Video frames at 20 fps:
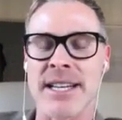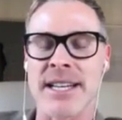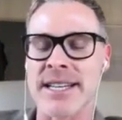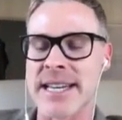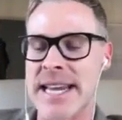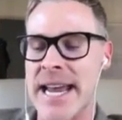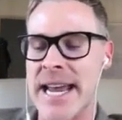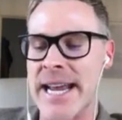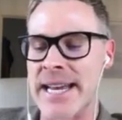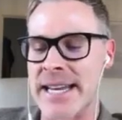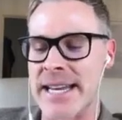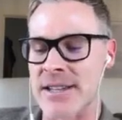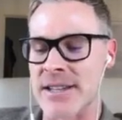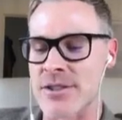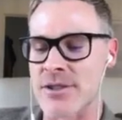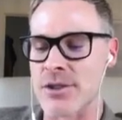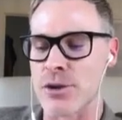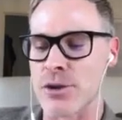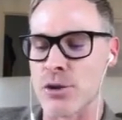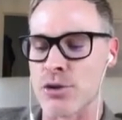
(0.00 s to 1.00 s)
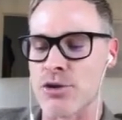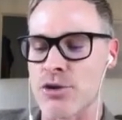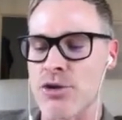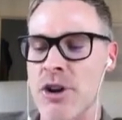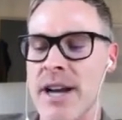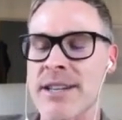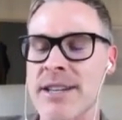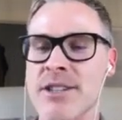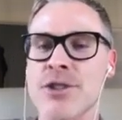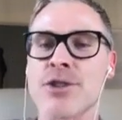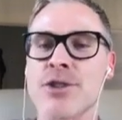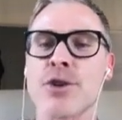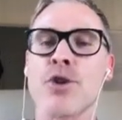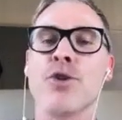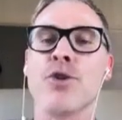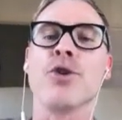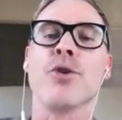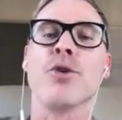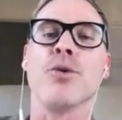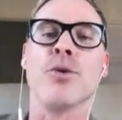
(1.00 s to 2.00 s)
Indicating is you're trying to
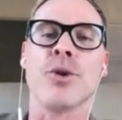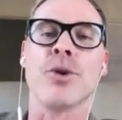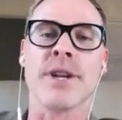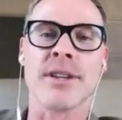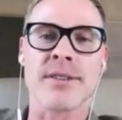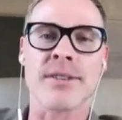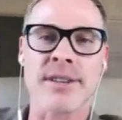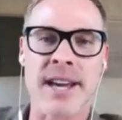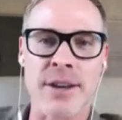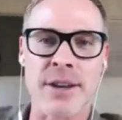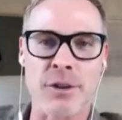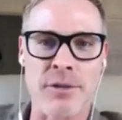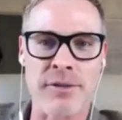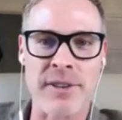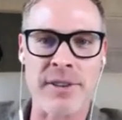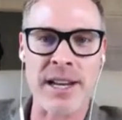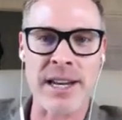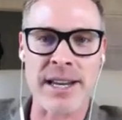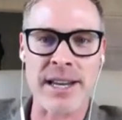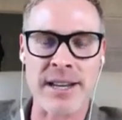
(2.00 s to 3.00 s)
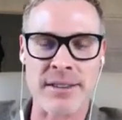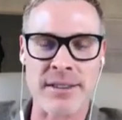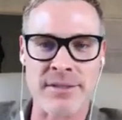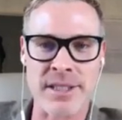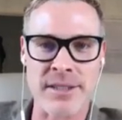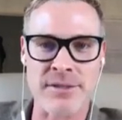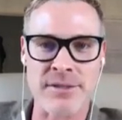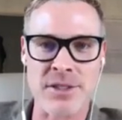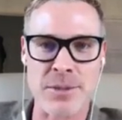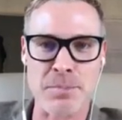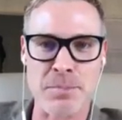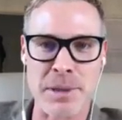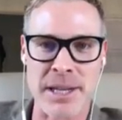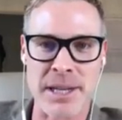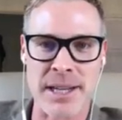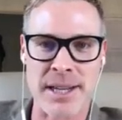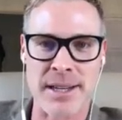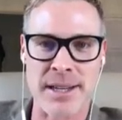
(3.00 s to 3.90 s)
show your audience how you're feeling instead of just being.